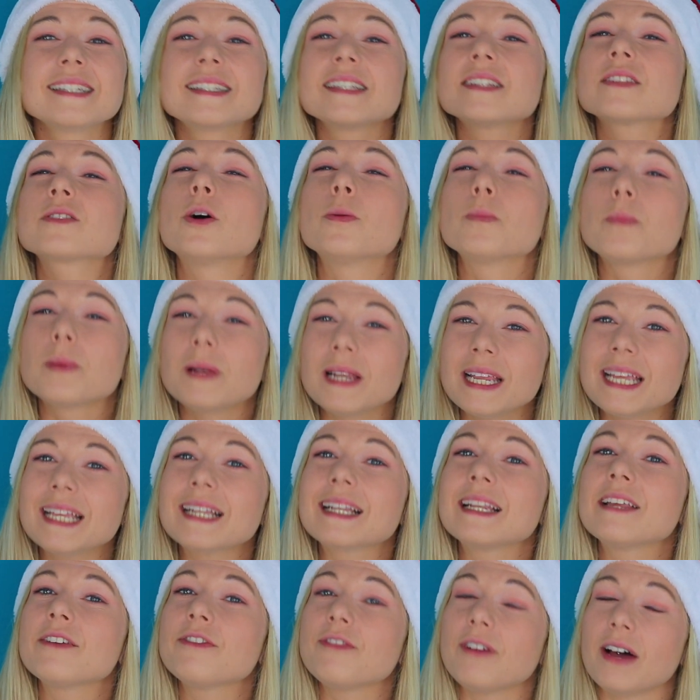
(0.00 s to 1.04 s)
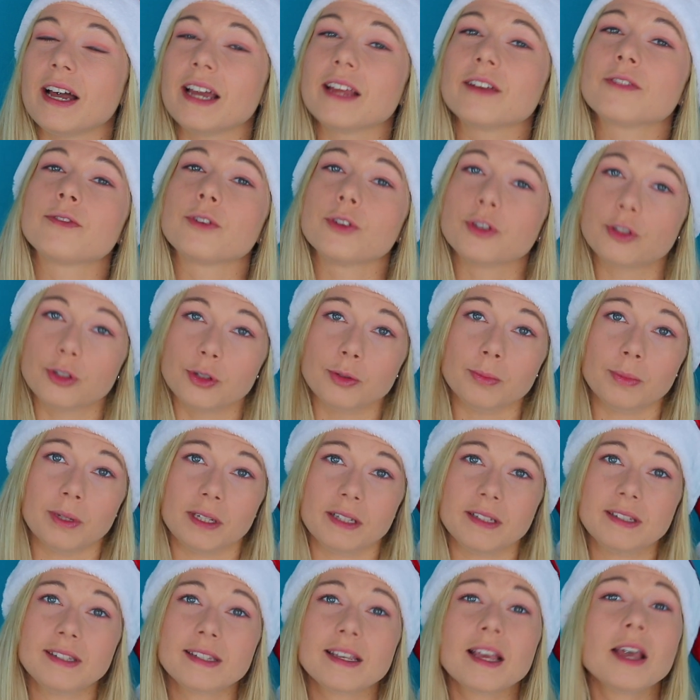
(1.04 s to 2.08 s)
is completely fine for
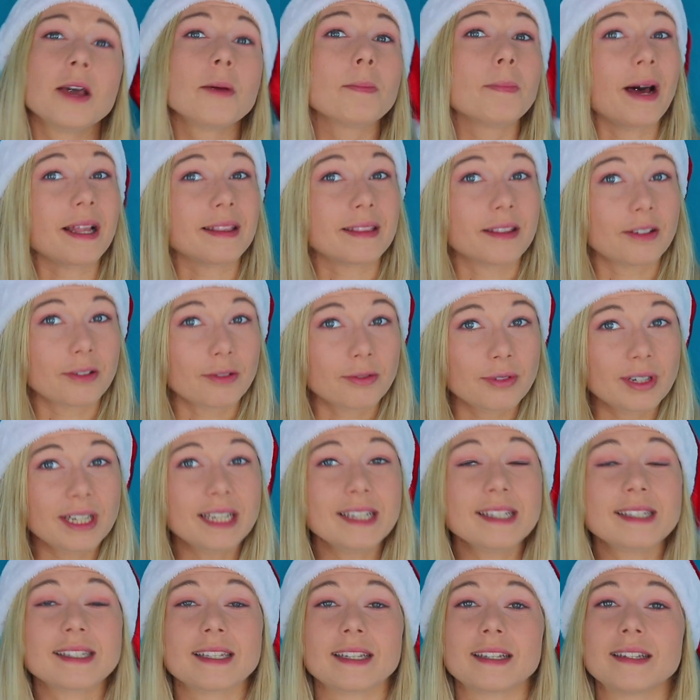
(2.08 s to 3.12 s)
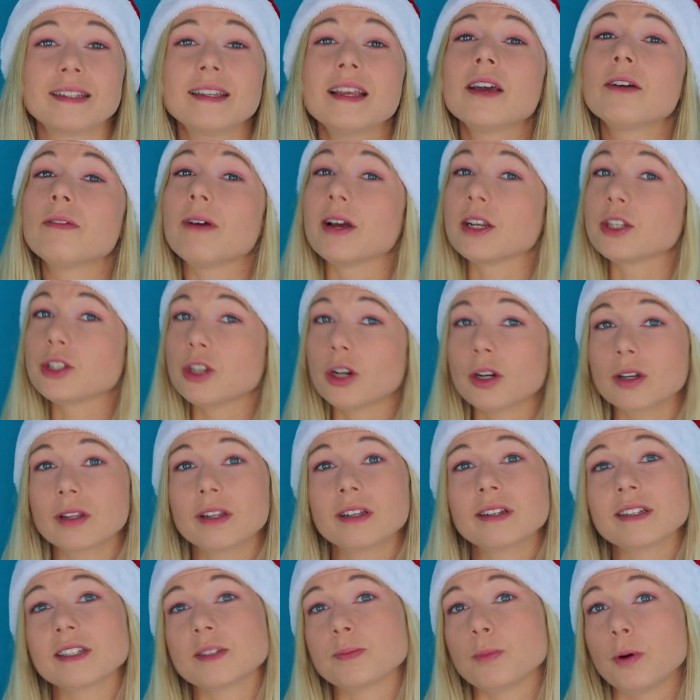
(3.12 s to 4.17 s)
humans, but the reason why
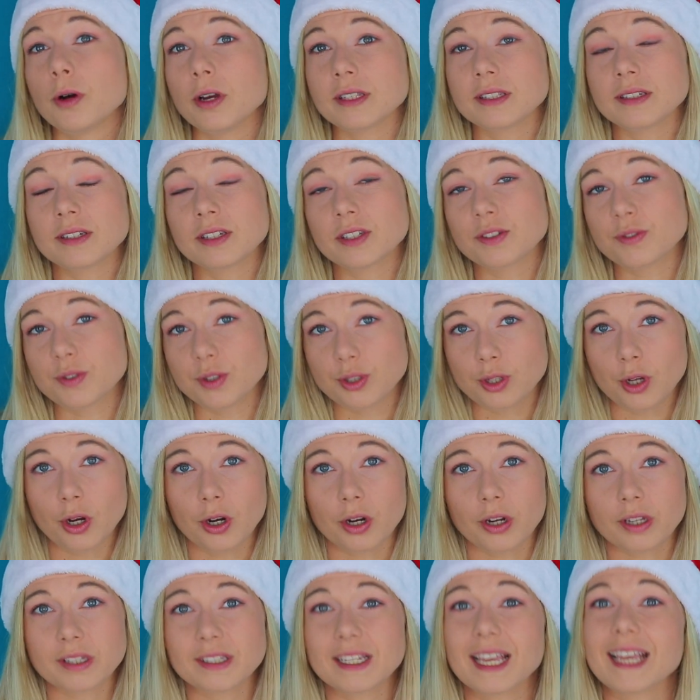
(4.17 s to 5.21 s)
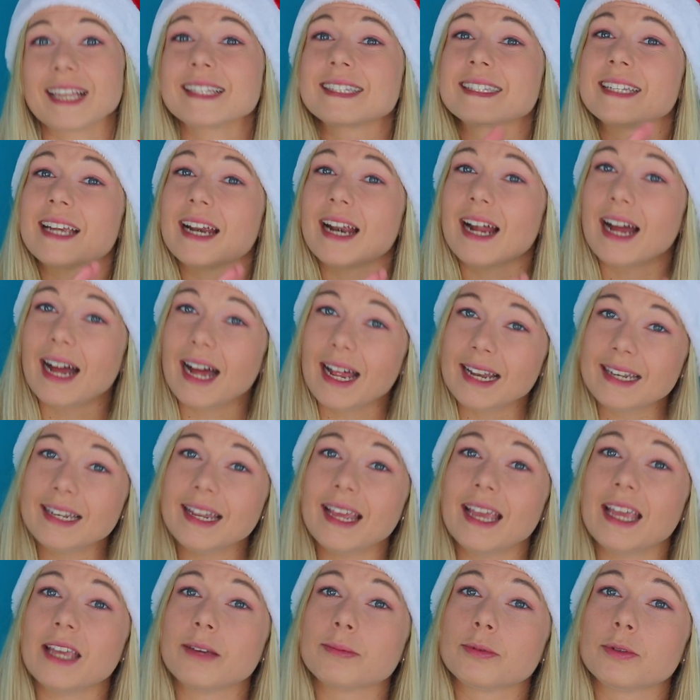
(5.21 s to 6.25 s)
chocolate is poisonous for dogs is they are
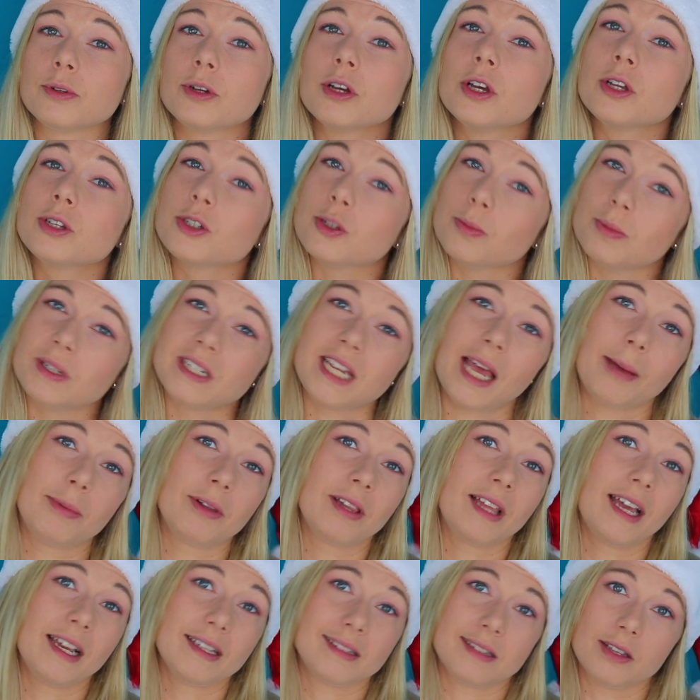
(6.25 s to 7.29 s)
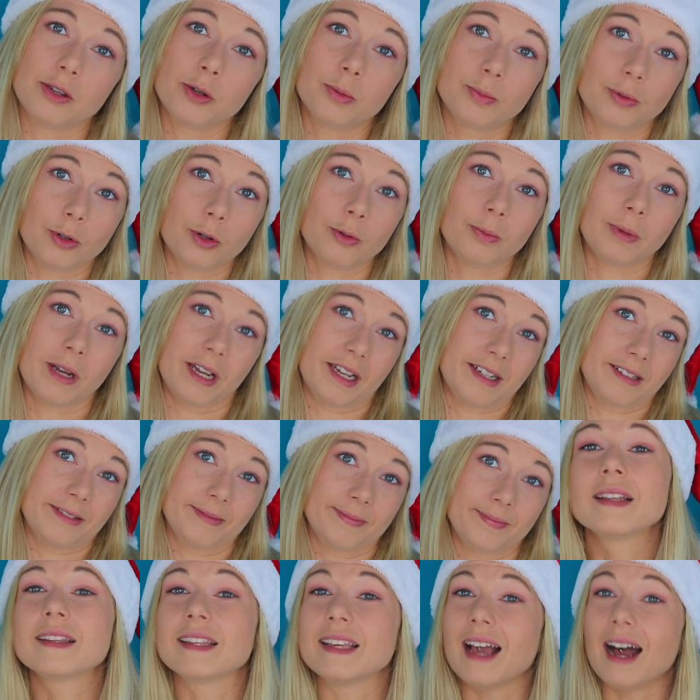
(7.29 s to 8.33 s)
unable to metabolize theobromine.
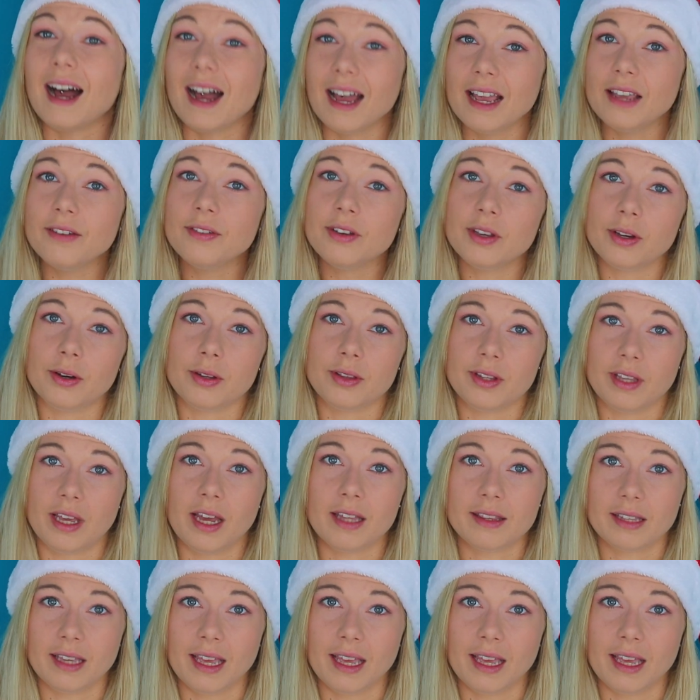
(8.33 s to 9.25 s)
The ivy, on the other